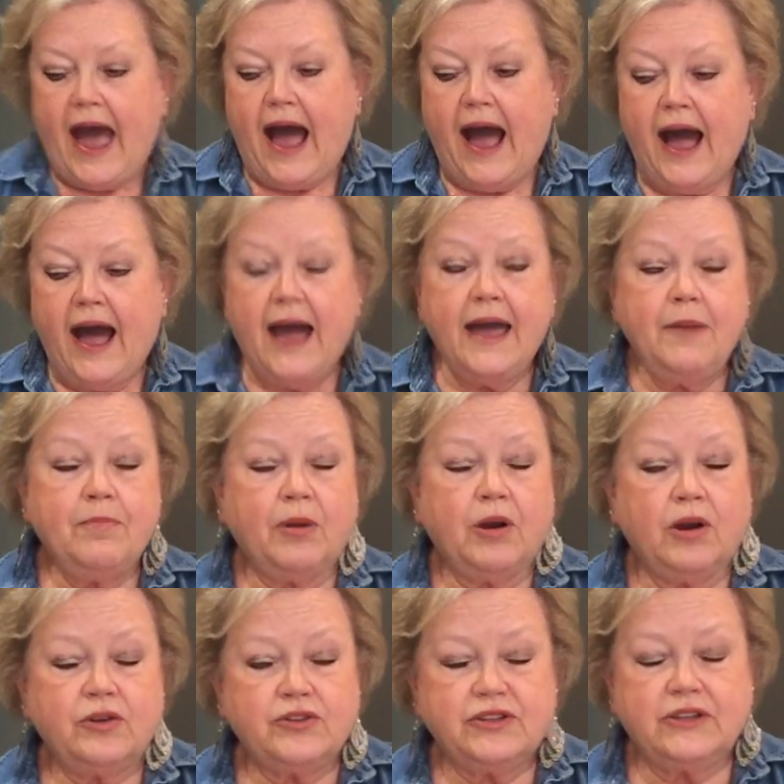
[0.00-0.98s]
I
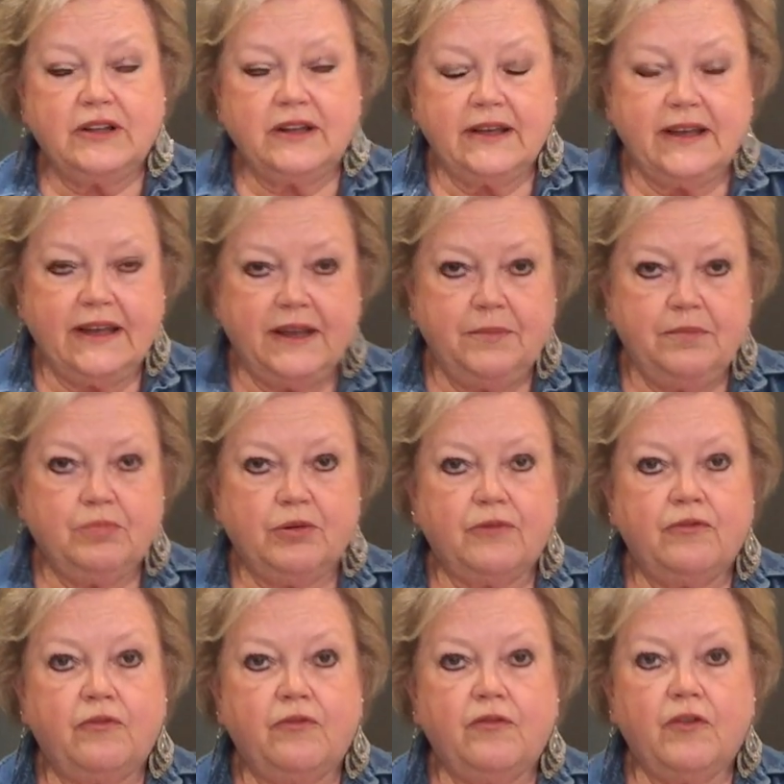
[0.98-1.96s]
personally
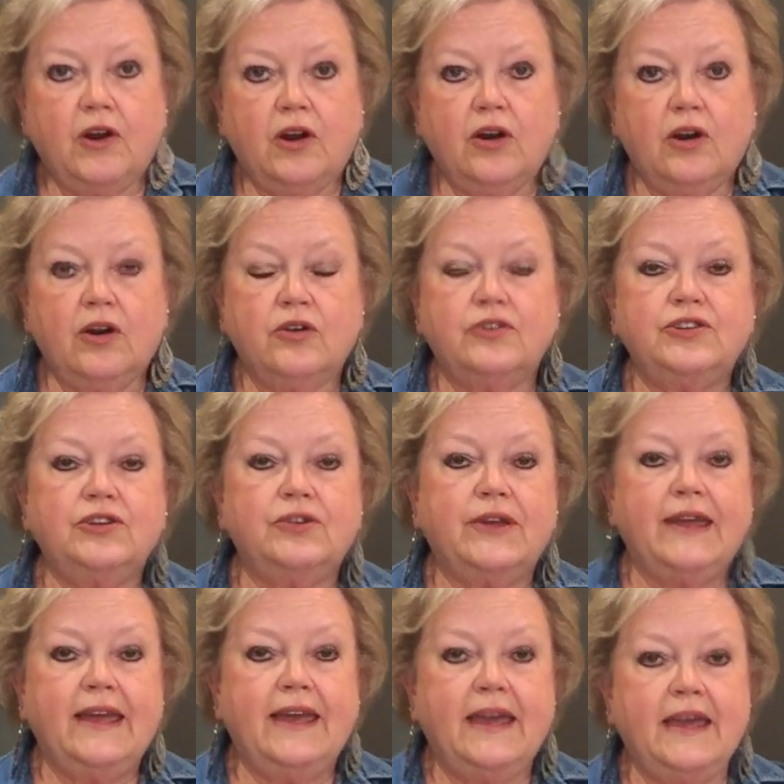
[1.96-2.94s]
prefer to
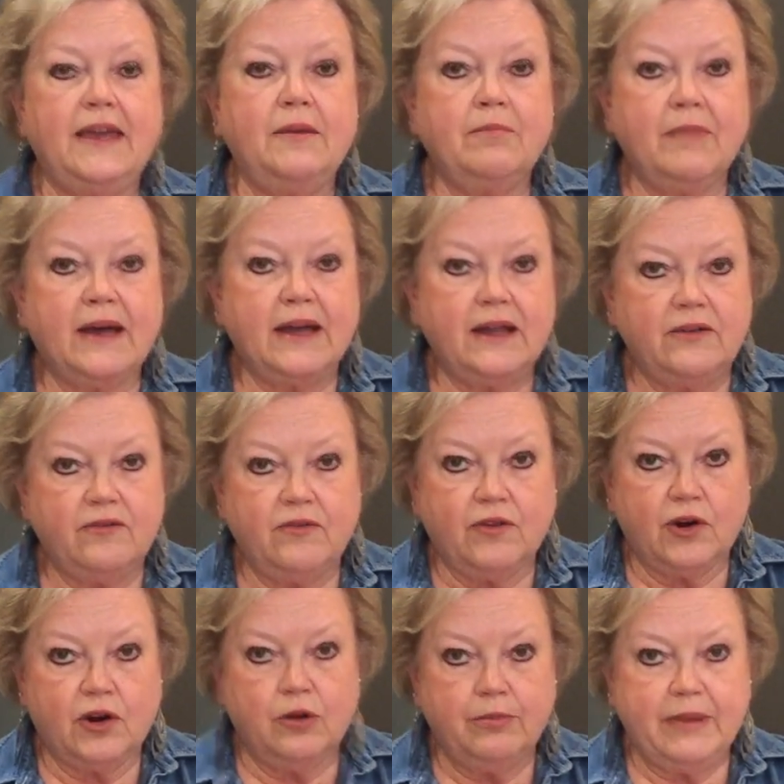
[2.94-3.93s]
keep mine
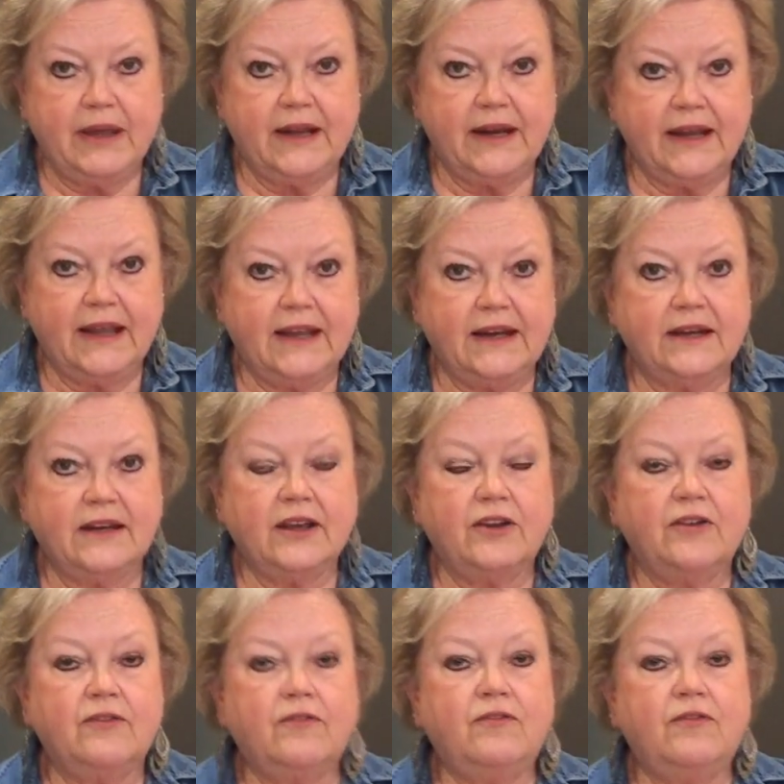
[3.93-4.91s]
fermenting
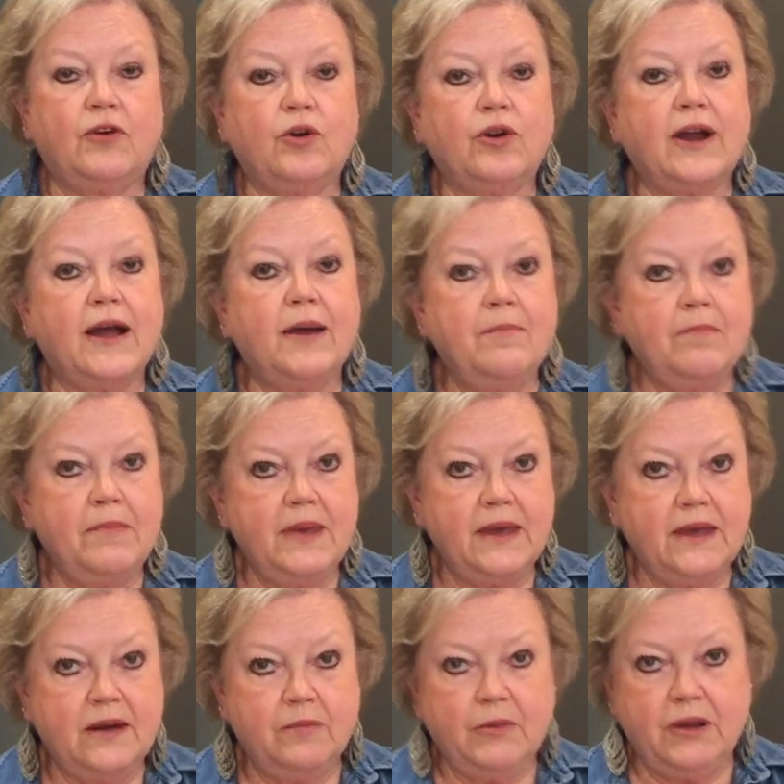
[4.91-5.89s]
for a
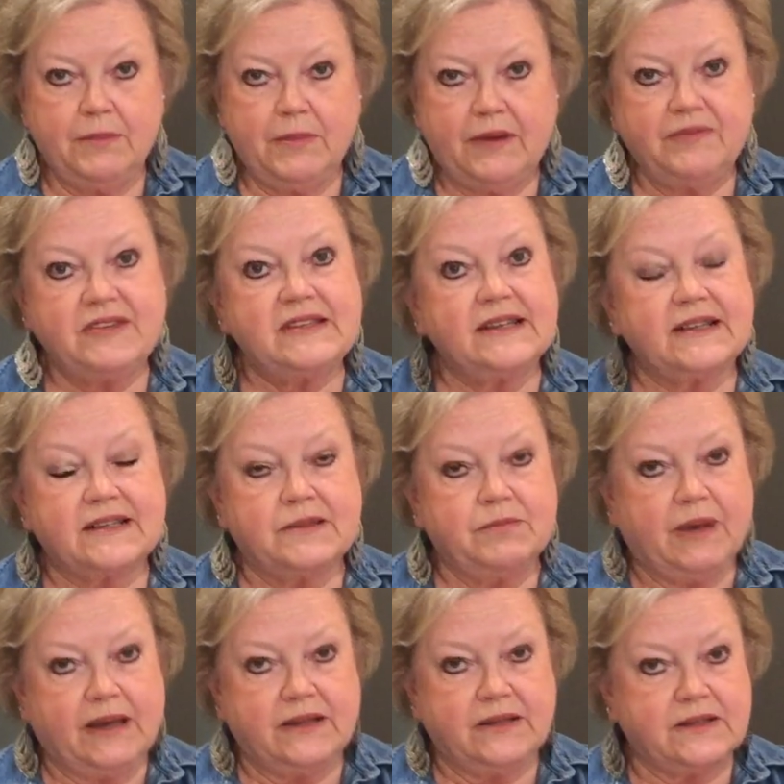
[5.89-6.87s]
minimum of 6
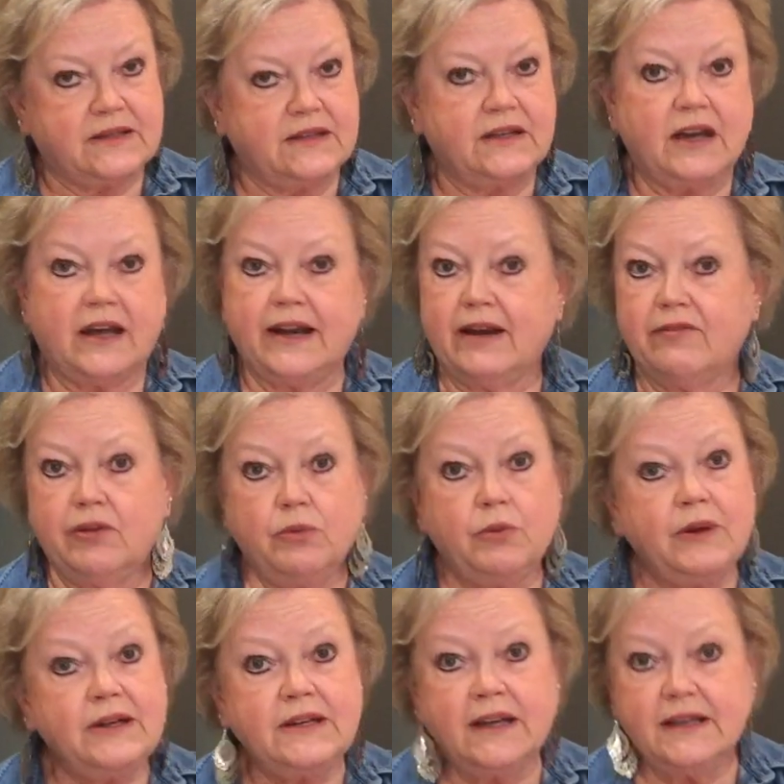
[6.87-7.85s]
months. Not
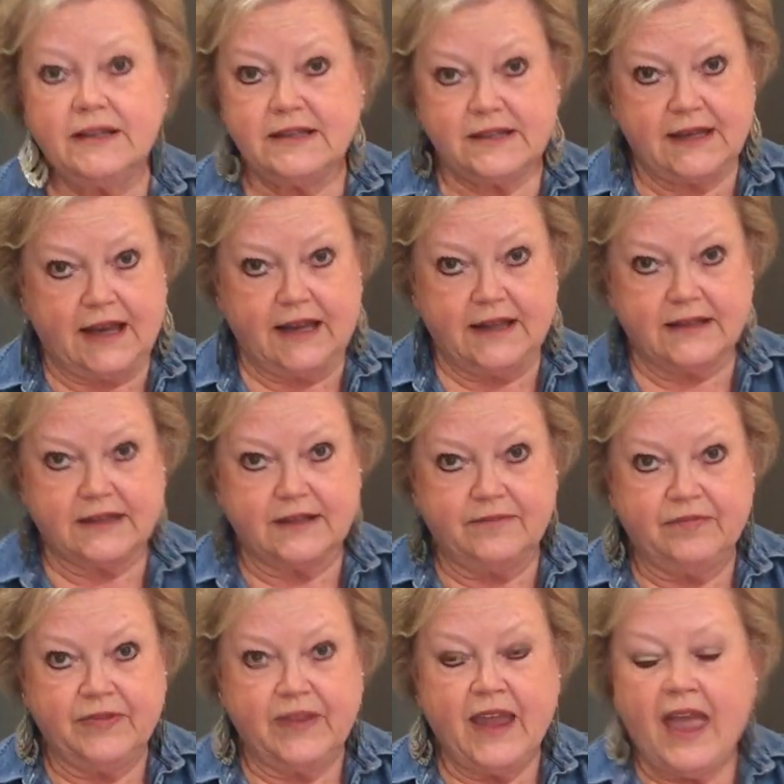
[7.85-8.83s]
everyone does that.
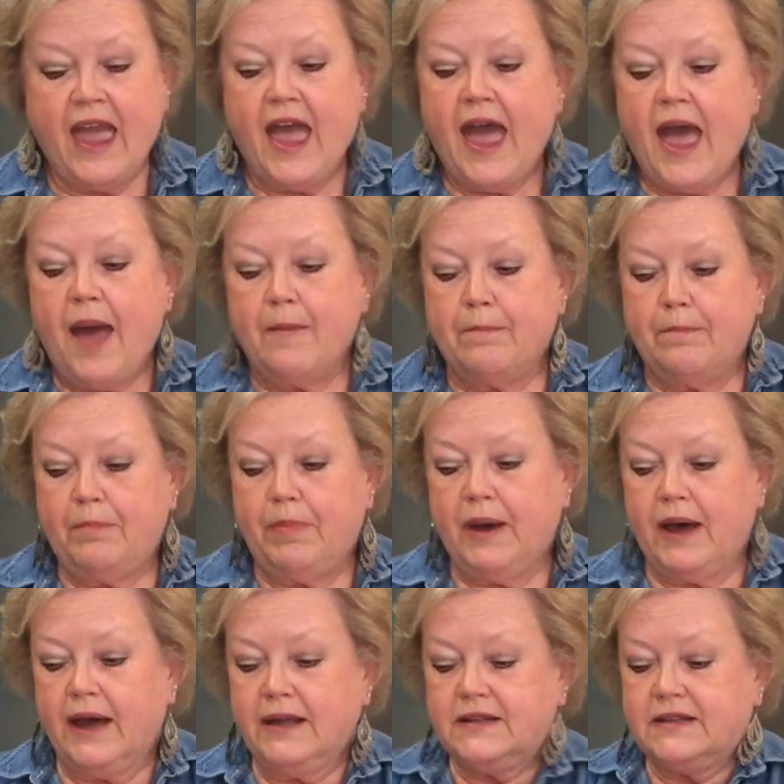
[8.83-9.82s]

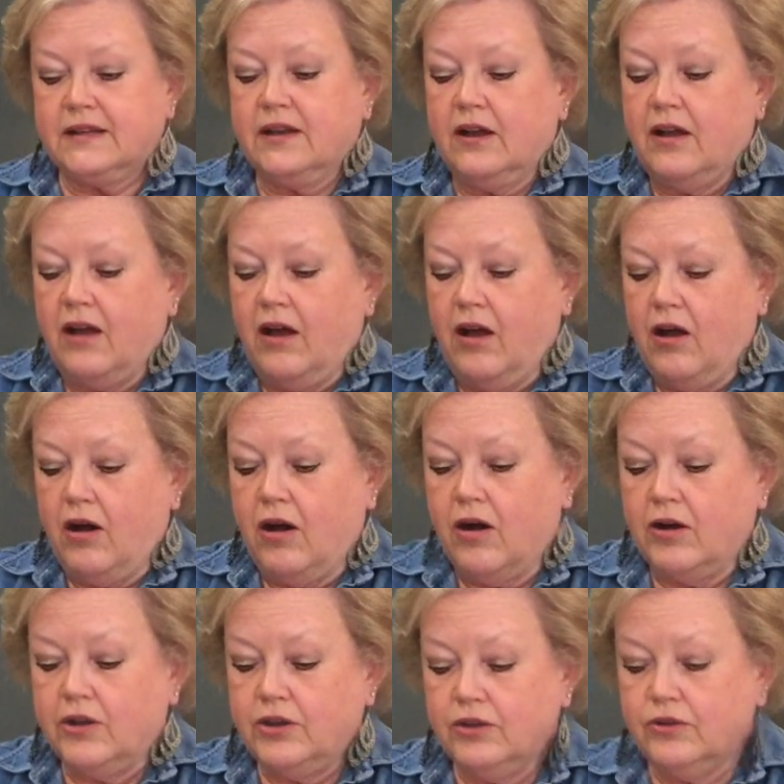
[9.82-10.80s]
But
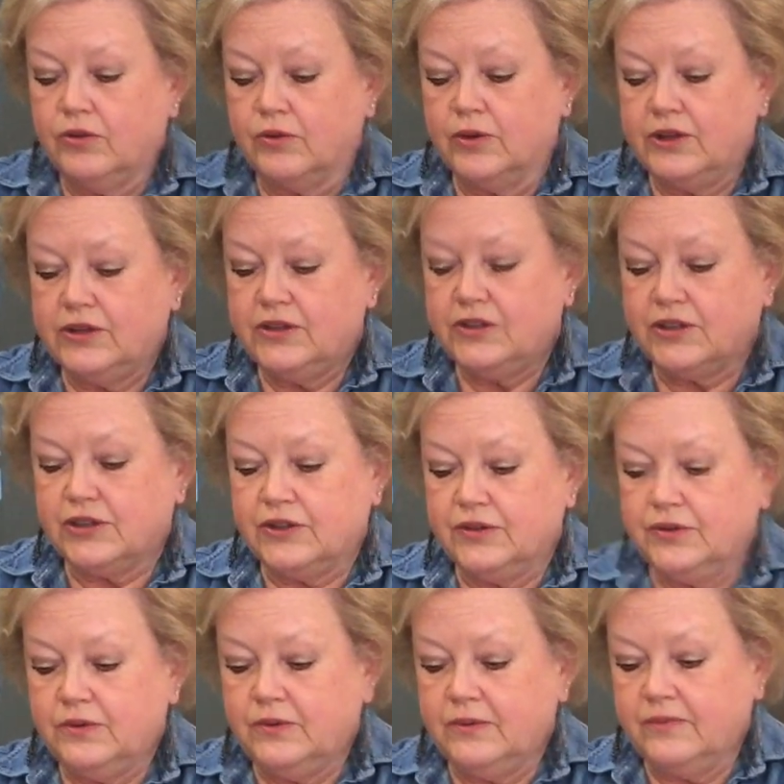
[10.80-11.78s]
all you're going to
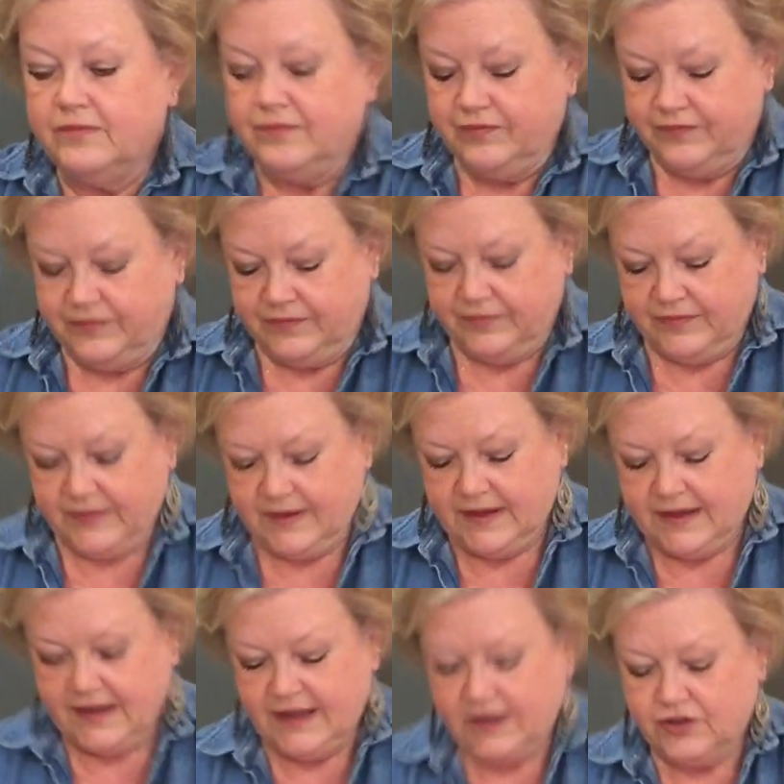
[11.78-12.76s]
do
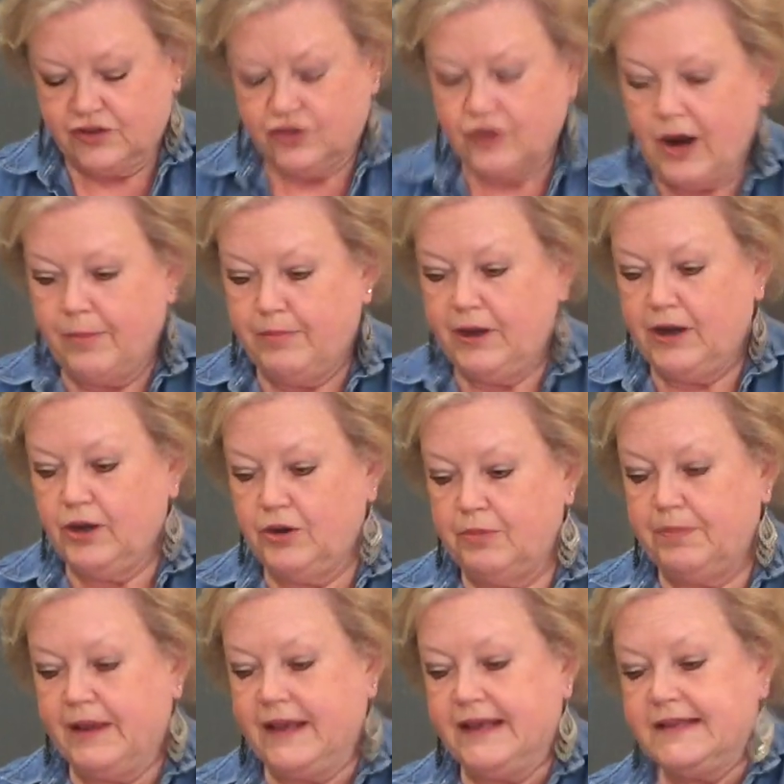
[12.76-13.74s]
is drop your little
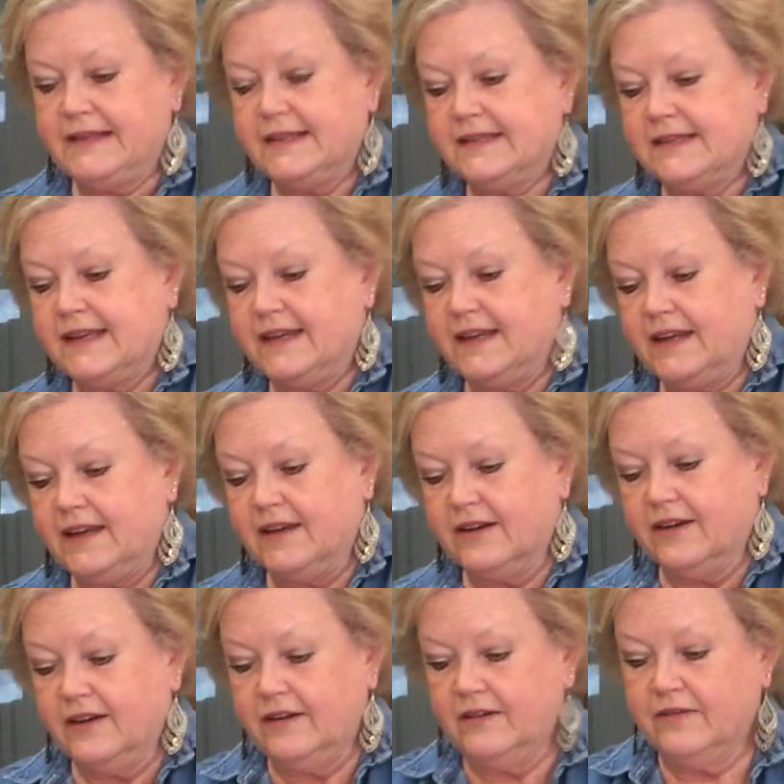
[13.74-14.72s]
pieces in
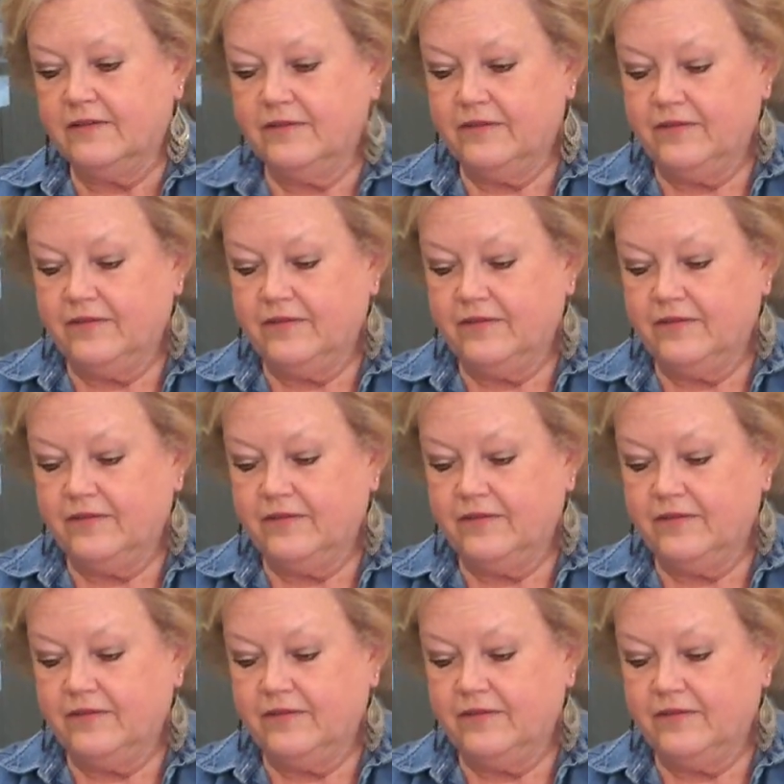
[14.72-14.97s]
here.